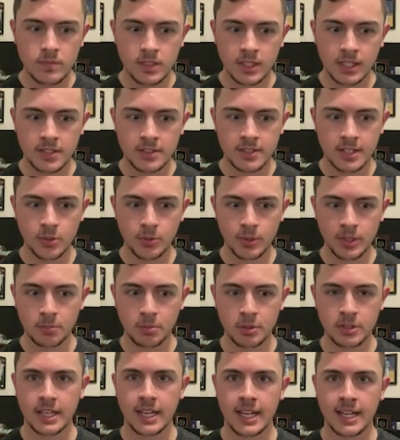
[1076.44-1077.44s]
continuing to
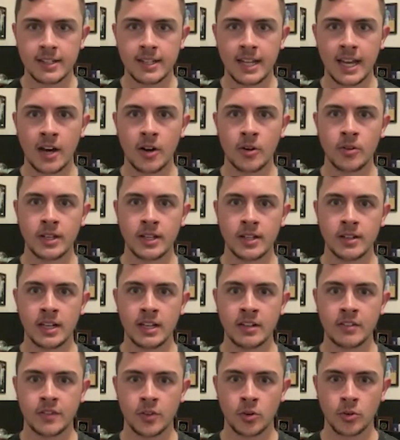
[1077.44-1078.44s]
put the head down
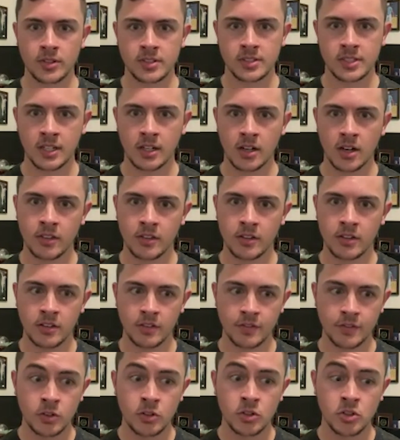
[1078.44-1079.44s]
and focusing on
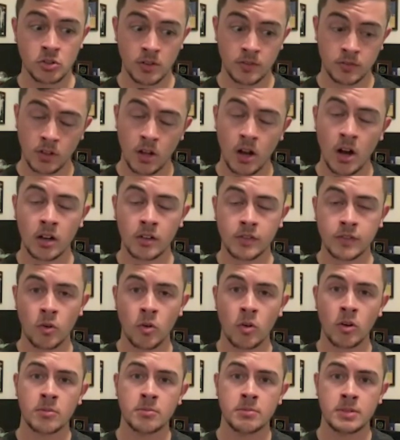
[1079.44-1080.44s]
the future of long
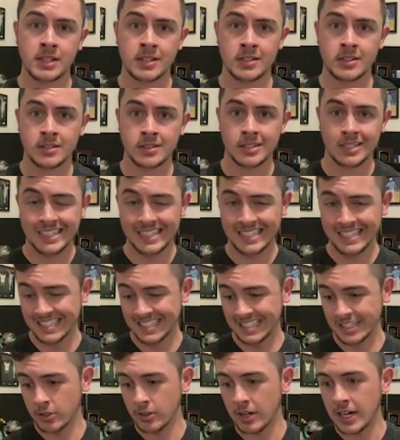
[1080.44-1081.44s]
form, because
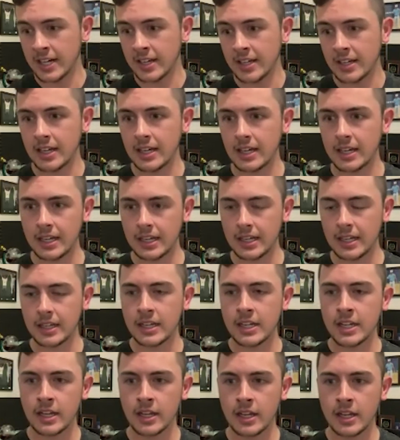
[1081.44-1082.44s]

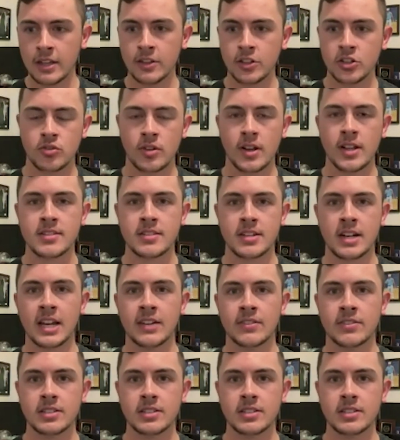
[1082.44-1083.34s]
in the trends that I've